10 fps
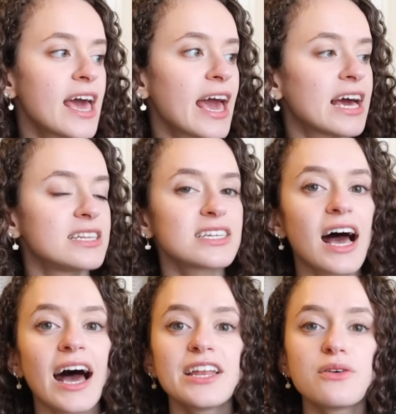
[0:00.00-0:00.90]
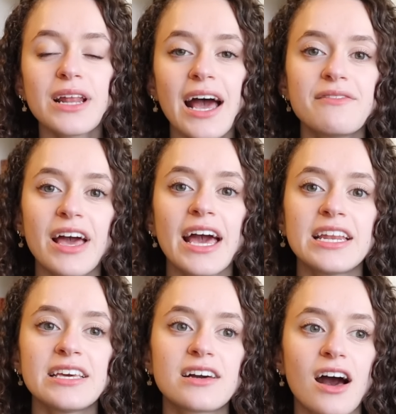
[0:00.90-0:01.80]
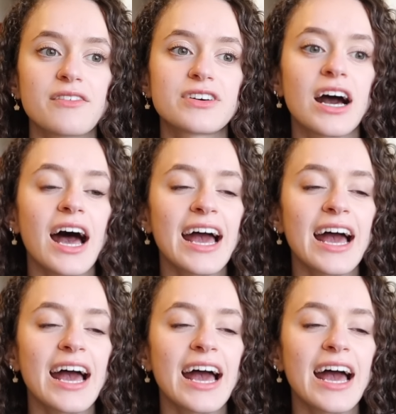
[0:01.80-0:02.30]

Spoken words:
And I don't have any Kafka.